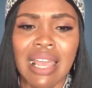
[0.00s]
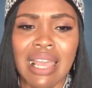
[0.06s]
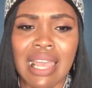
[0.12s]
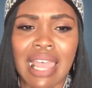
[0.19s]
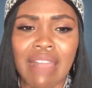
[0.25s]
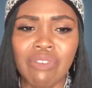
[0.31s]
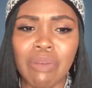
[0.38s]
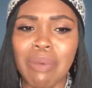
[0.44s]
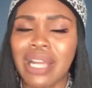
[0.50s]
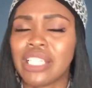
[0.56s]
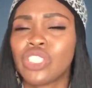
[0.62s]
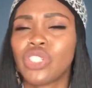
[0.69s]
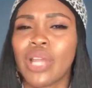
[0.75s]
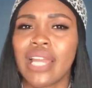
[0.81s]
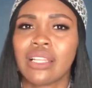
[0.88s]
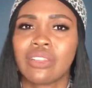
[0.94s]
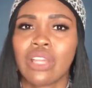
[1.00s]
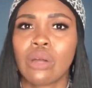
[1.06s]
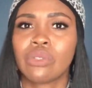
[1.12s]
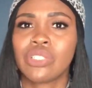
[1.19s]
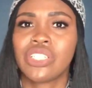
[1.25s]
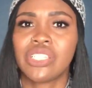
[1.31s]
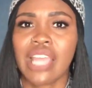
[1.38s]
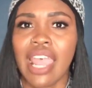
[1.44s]
everybody try to throw
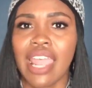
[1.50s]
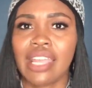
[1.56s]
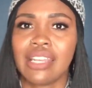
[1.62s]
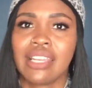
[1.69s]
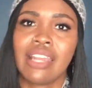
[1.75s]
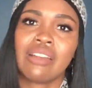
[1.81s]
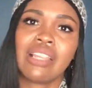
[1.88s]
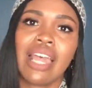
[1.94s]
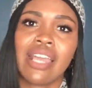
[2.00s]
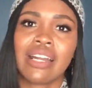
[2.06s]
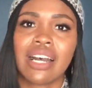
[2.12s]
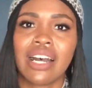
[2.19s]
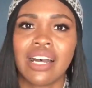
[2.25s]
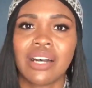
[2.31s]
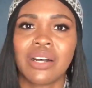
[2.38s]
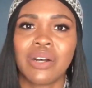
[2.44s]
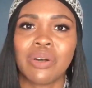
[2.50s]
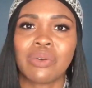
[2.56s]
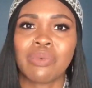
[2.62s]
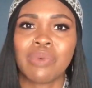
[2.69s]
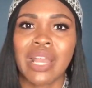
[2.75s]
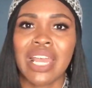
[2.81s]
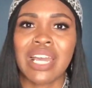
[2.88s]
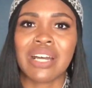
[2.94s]
shade and they're like, oh,
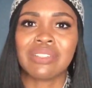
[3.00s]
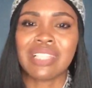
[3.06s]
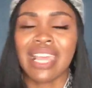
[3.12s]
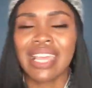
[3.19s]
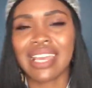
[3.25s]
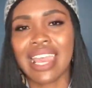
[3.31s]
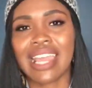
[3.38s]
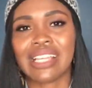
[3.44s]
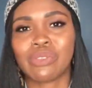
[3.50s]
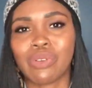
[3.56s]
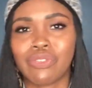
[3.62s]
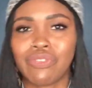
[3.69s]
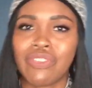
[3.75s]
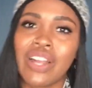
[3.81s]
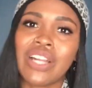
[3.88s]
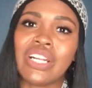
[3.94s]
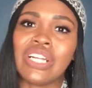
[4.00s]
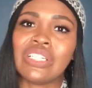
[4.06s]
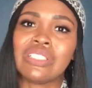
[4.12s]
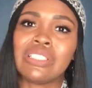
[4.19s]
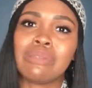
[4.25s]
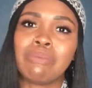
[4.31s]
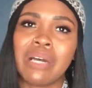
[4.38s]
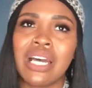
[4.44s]
well, the AKAs were
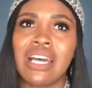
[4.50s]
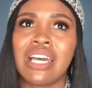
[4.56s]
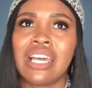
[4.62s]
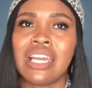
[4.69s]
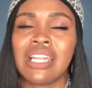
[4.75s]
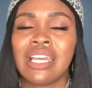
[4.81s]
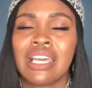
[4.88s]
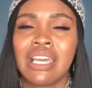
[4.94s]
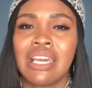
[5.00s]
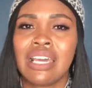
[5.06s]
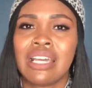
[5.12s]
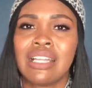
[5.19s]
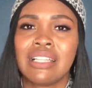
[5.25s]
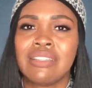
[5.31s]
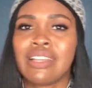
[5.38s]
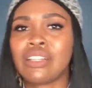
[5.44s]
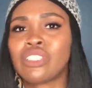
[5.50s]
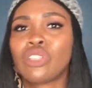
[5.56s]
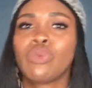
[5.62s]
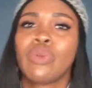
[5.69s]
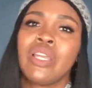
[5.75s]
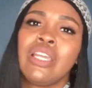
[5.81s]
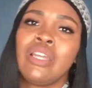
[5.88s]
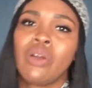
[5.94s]
first, but there's
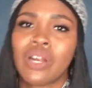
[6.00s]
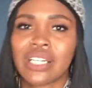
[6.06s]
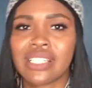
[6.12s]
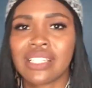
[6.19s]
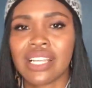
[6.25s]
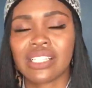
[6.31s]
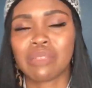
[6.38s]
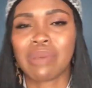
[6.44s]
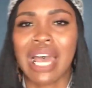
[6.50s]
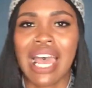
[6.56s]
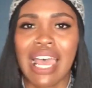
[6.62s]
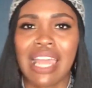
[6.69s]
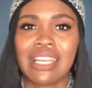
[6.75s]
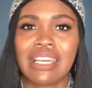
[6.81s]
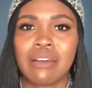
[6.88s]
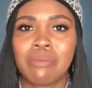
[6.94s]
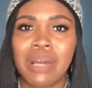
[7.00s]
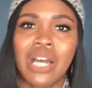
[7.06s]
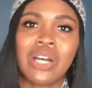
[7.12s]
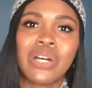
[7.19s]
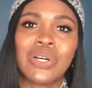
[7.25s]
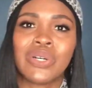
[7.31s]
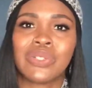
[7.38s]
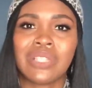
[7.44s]
three organizations behind them.
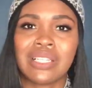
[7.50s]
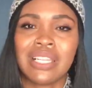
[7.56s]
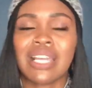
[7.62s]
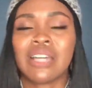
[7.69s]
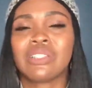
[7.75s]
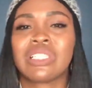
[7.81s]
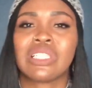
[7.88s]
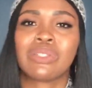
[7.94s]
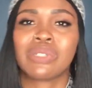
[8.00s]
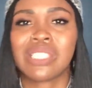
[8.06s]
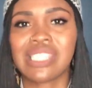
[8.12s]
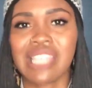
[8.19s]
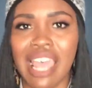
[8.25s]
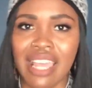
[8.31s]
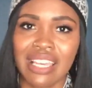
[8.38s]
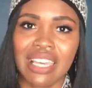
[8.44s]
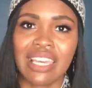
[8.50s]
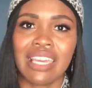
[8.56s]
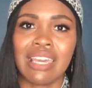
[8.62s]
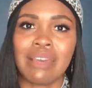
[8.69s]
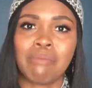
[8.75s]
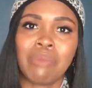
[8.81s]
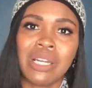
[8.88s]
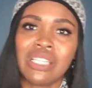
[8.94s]
Oh, the Deltas were
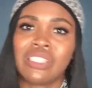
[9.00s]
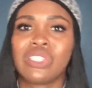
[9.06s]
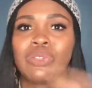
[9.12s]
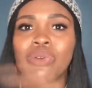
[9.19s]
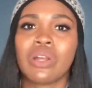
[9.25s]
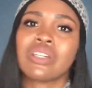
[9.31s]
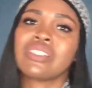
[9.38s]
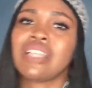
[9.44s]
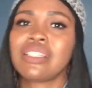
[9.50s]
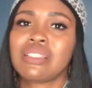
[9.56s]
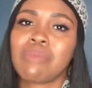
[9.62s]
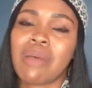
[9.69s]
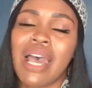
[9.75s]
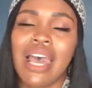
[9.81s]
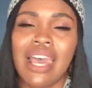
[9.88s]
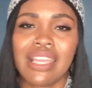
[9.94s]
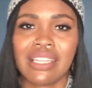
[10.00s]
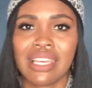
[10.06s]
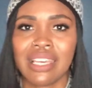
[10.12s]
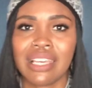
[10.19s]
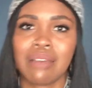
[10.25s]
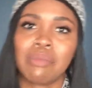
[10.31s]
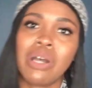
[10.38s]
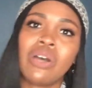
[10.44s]
second, but it's two organizations behind
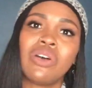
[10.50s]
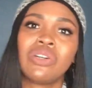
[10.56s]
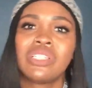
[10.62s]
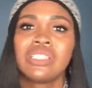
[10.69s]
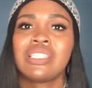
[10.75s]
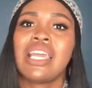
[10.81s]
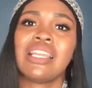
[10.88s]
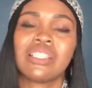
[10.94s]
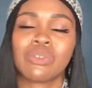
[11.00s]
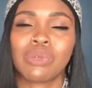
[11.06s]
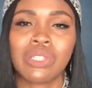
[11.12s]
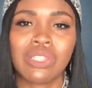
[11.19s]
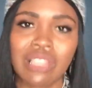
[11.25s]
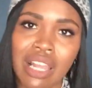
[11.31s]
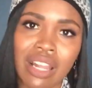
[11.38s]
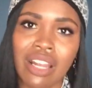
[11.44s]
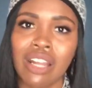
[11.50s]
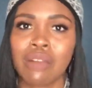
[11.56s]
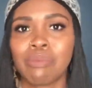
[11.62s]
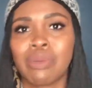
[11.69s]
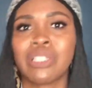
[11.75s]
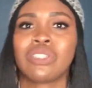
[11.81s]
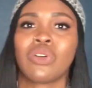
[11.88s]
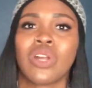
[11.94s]
them. Oh, the Zetas were third,
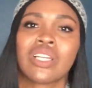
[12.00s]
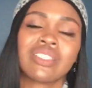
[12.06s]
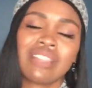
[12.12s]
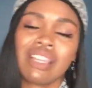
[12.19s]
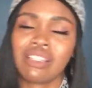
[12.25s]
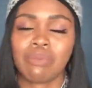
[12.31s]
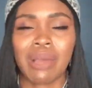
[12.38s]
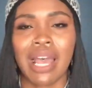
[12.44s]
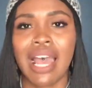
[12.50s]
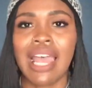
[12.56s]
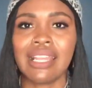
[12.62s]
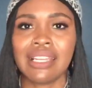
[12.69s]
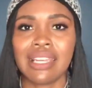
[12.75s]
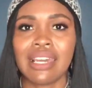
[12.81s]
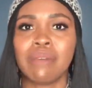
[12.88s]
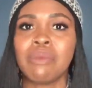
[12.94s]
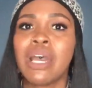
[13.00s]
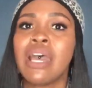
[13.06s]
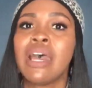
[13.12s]
but it's organization behind them.